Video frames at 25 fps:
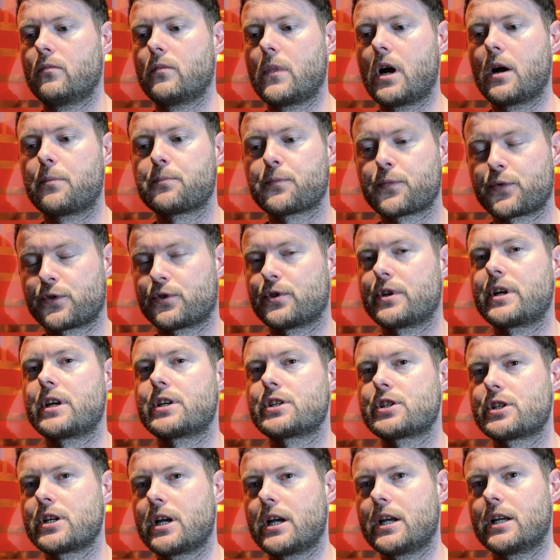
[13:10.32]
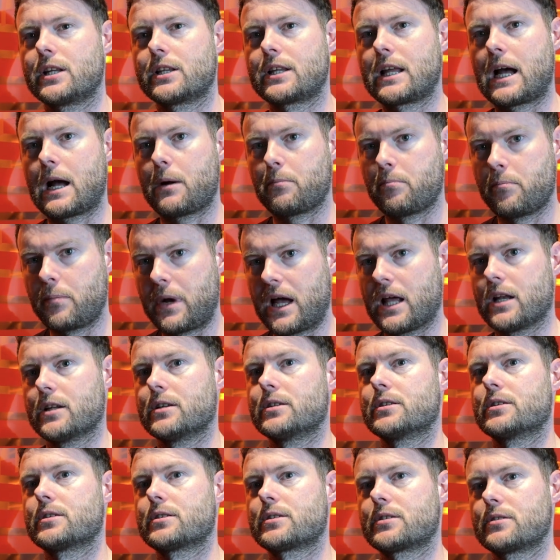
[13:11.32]
appreciate that
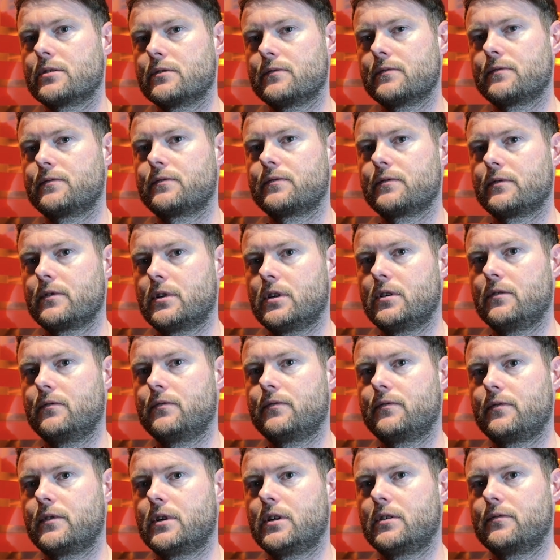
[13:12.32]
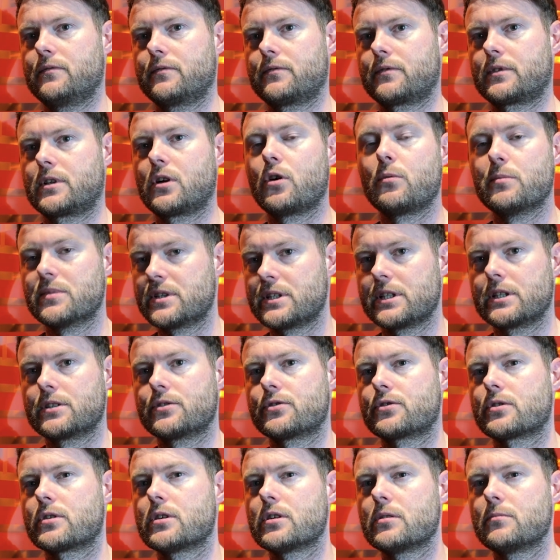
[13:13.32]
balance of comedy and
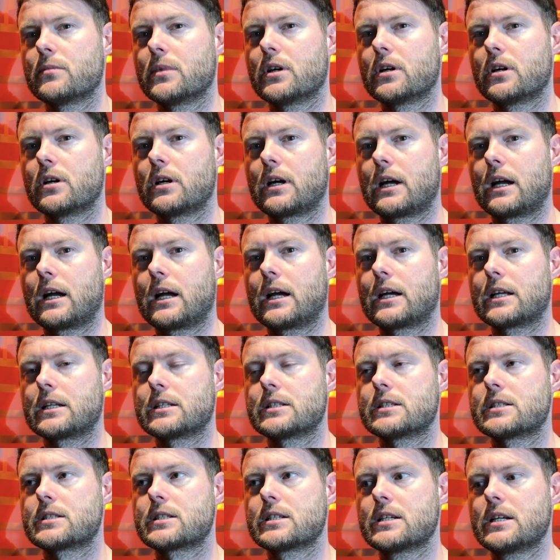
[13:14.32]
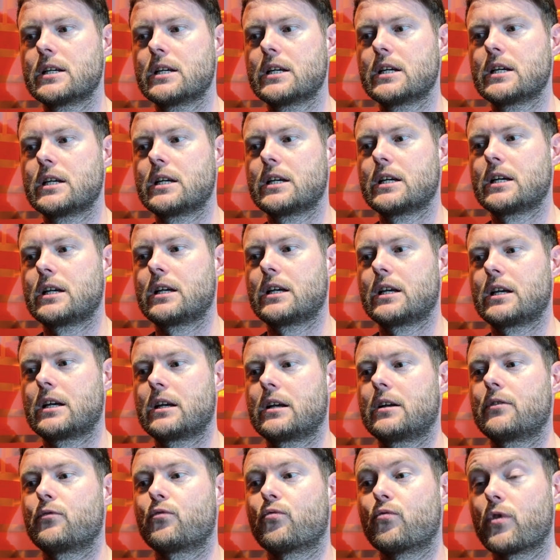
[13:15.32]
drama. And
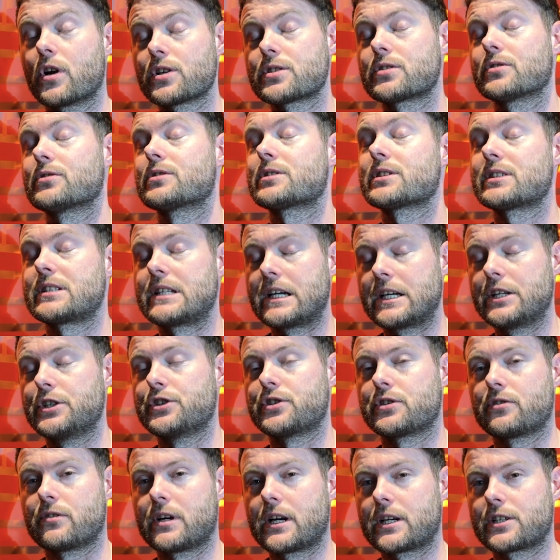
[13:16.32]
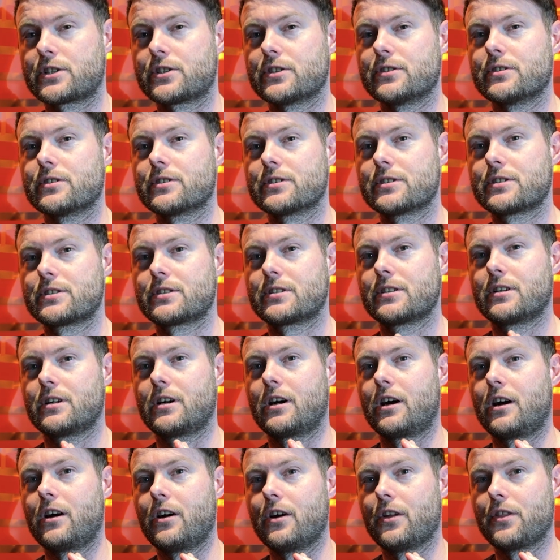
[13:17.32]
Russell's stage directions
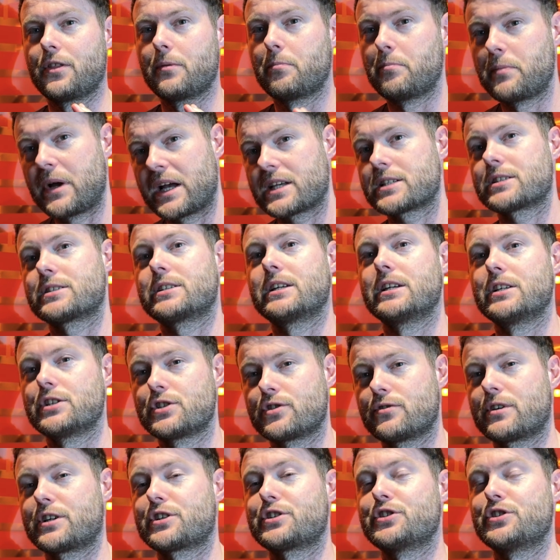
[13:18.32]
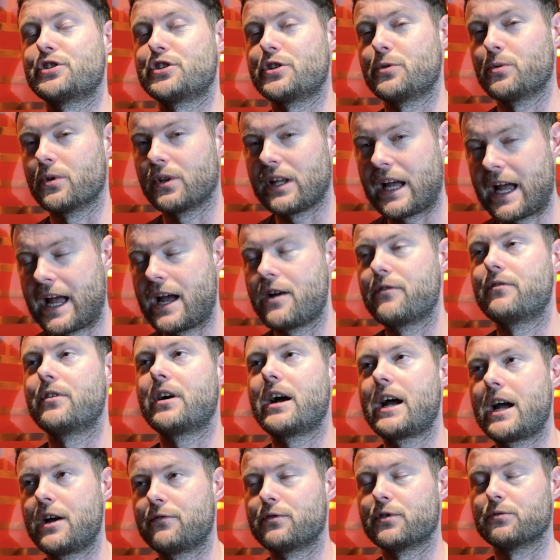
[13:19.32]
are the best stage directions you will
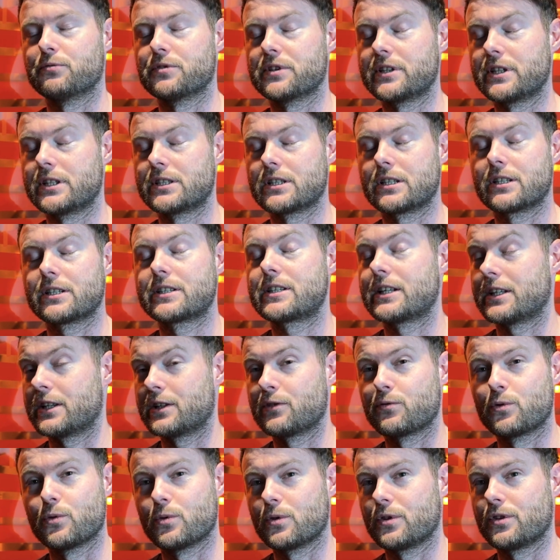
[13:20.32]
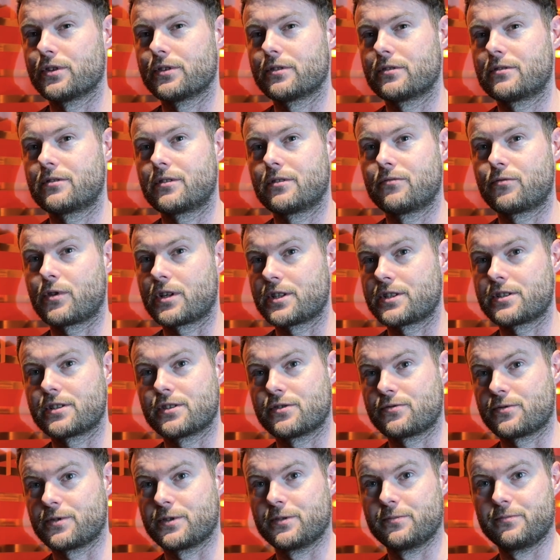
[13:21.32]
ever read. And I think they're all on the
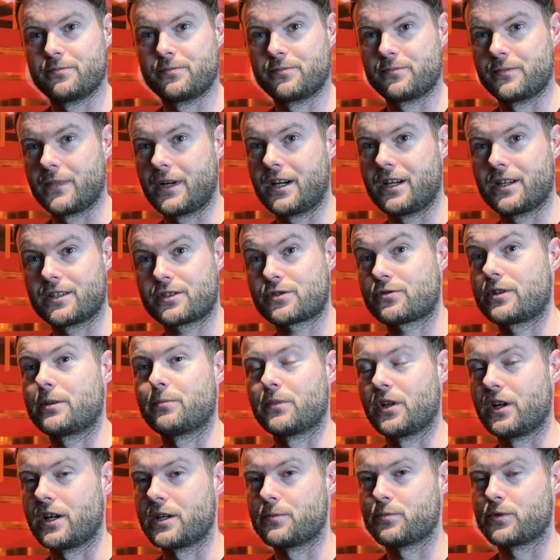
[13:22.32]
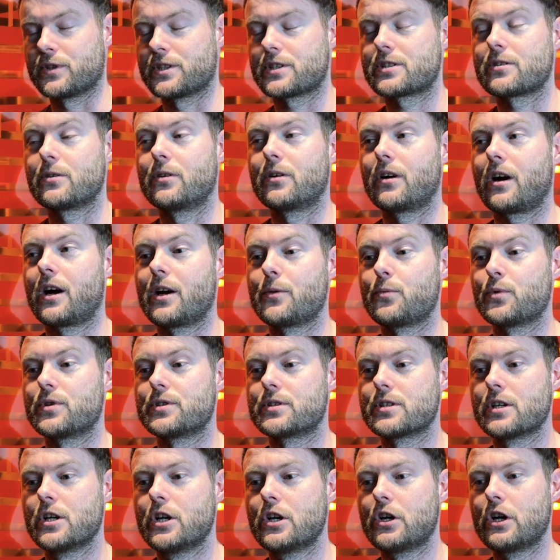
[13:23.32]
Writer's Room script library. So I
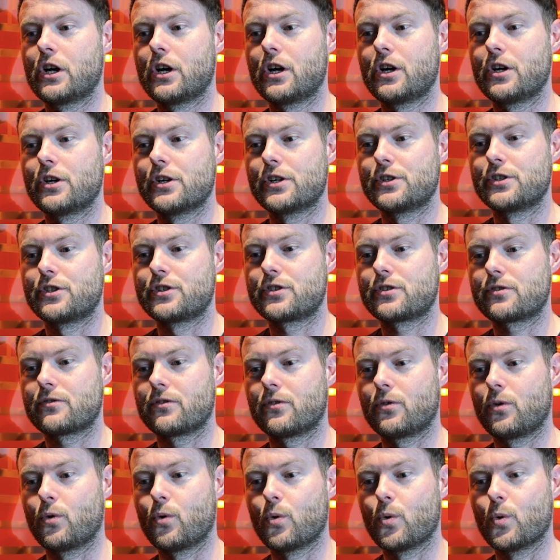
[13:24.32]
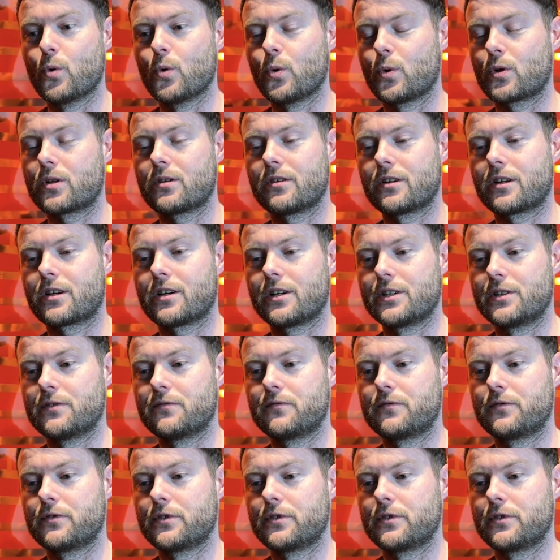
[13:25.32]
would urge all kind of